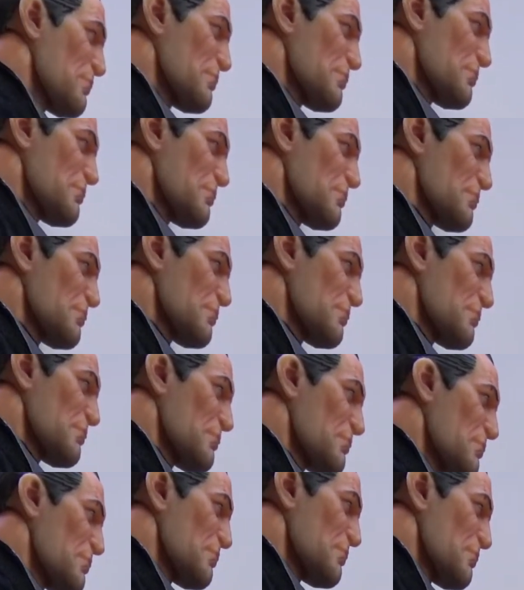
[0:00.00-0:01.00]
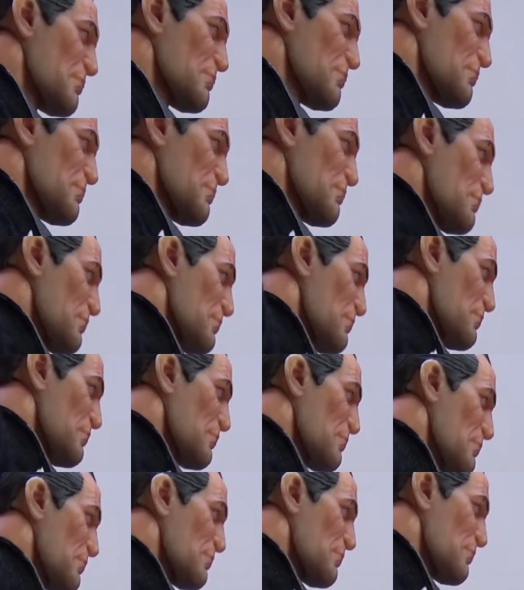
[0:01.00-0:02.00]
It's very hard to
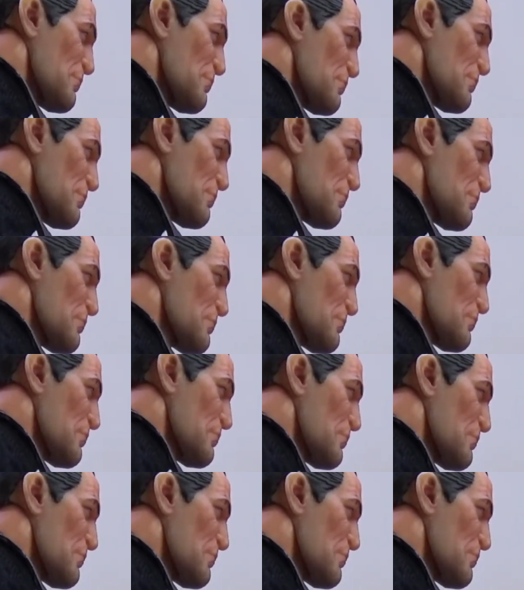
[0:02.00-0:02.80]
paint at this scale.